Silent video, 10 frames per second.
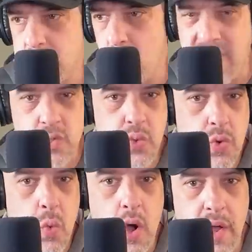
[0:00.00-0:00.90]

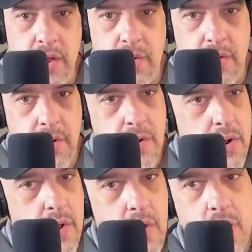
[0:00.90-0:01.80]
Westwood One or
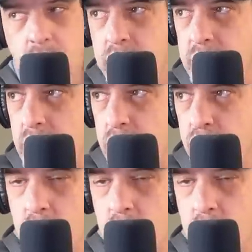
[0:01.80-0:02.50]
uh,